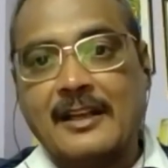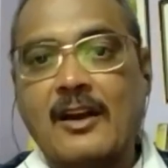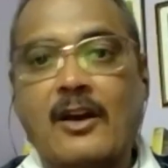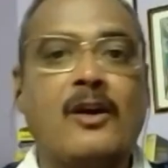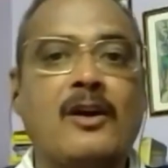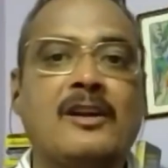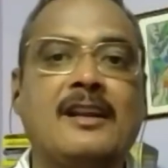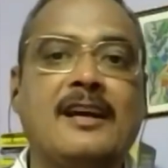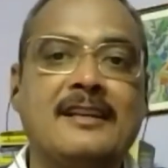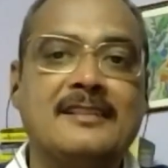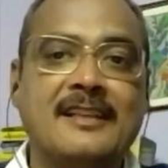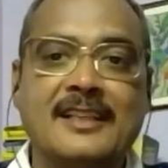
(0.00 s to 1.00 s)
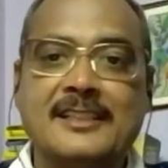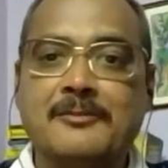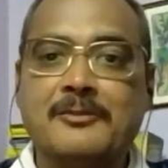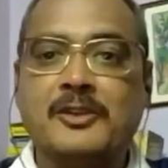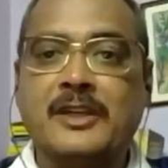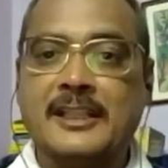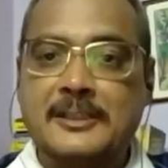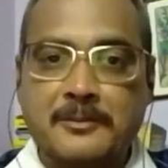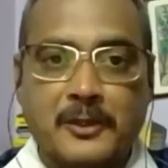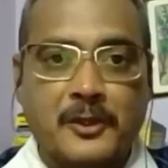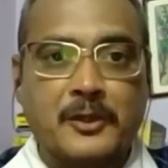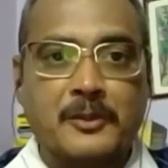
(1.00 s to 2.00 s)
all as an attempt to
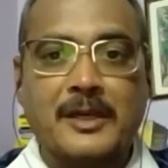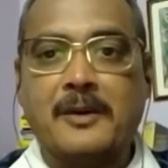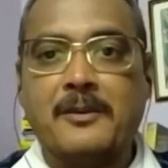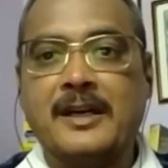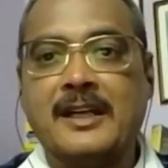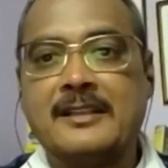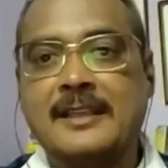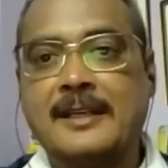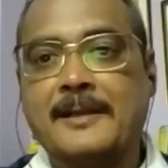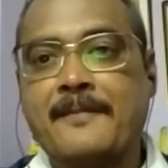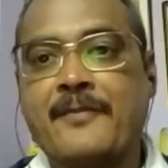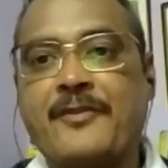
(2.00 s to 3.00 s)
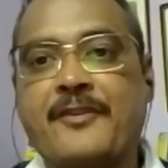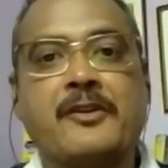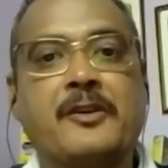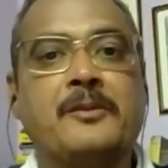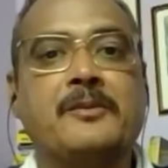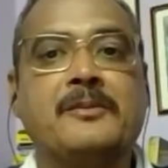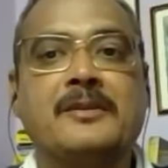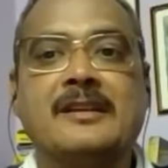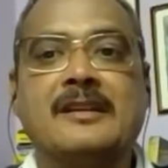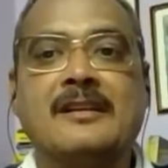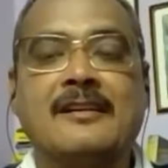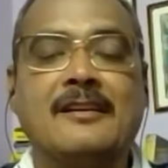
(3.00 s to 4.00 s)
explore Mahābhārata
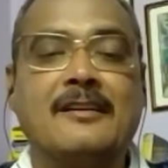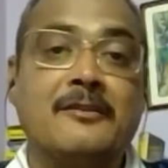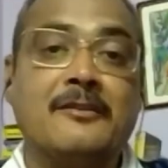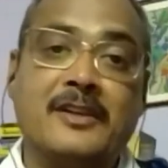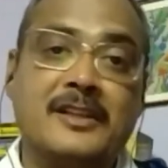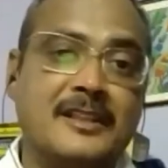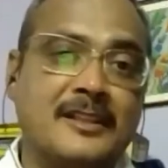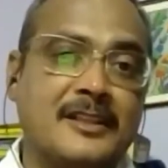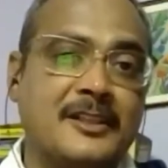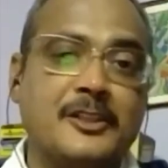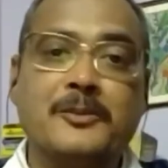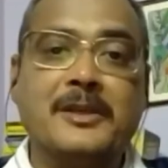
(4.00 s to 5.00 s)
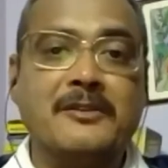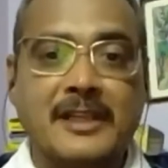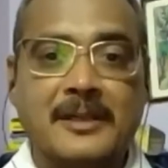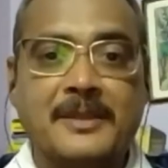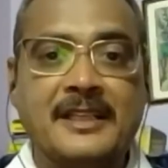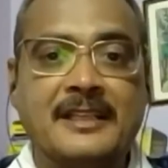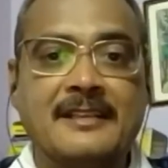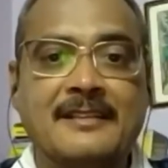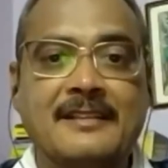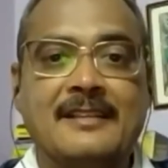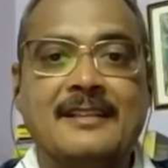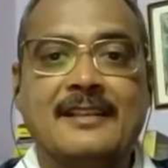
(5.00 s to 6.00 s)
for the human well-being.
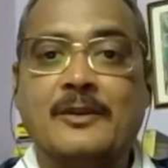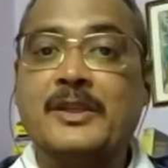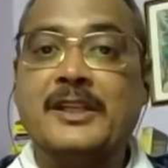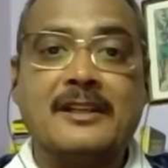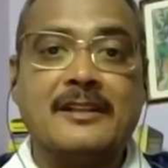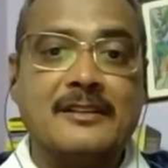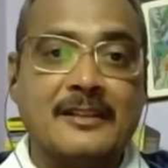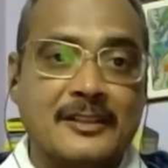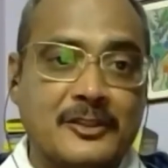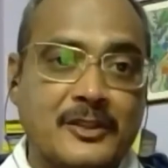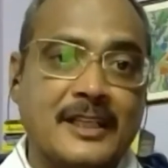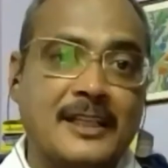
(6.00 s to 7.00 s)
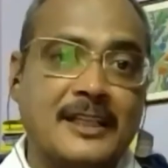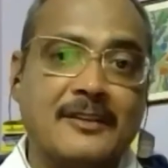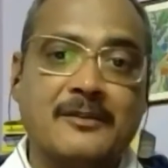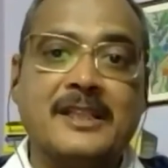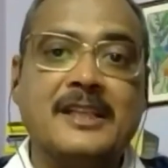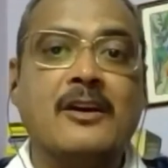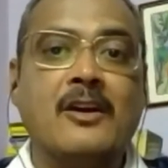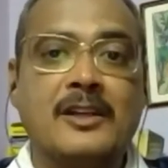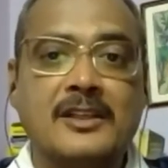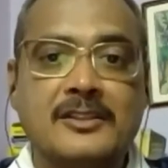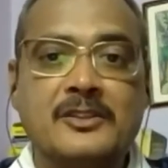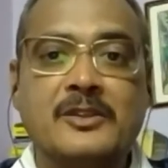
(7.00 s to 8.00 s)
We are today very
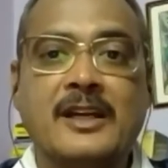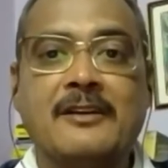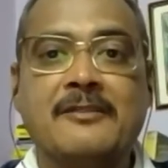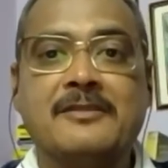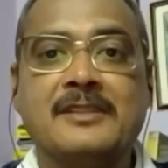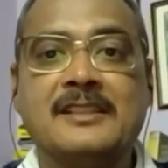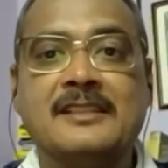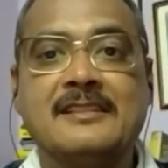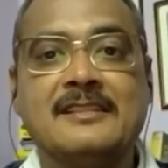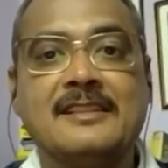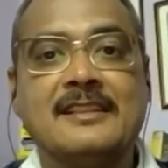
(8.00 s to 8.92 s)
honored to have with us